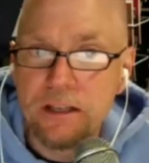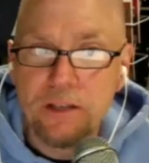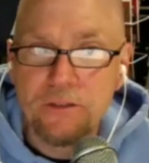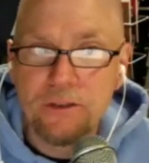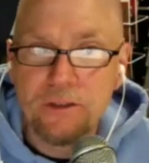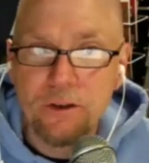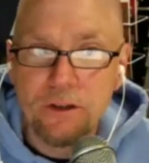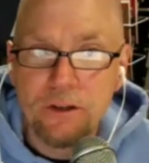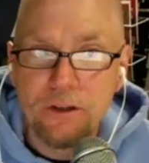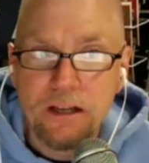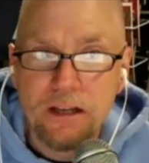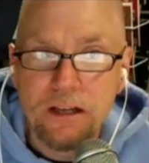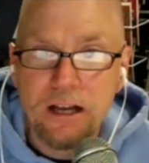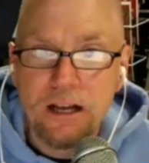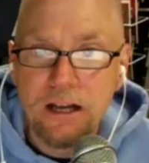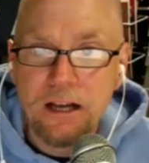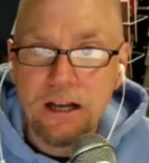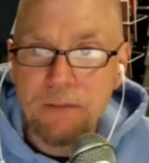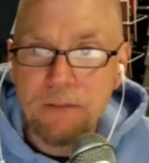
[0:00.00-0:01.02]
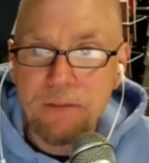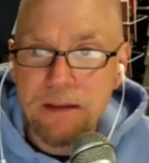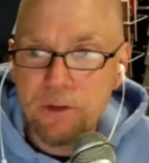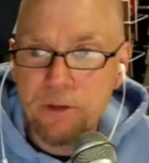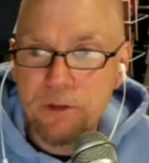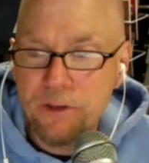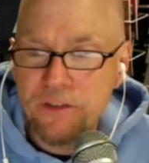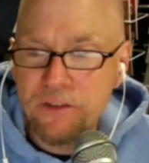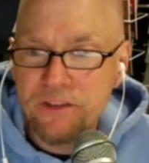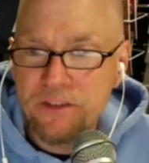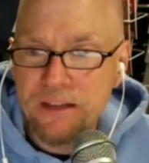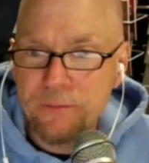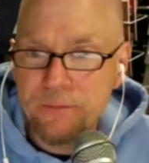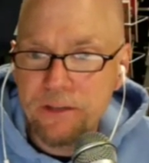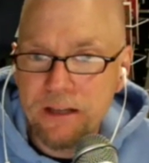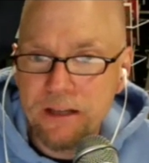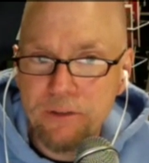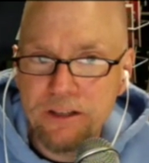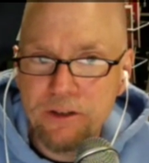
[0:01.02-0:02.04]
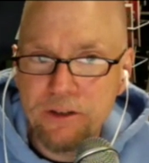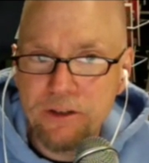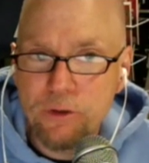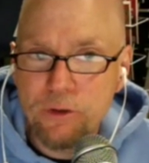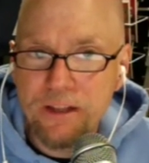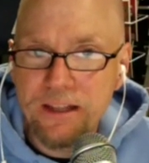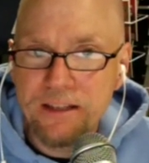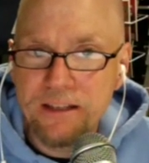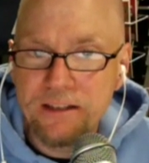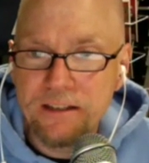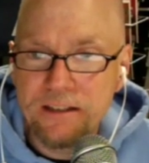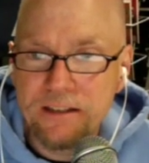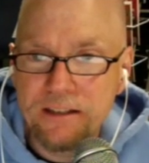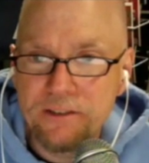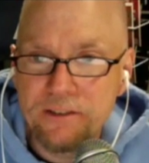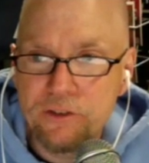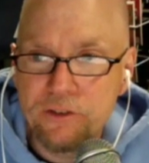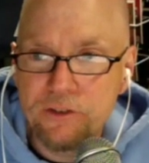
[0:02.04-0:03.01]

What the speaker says: So I put everybody's name in. I'm going to go ahead and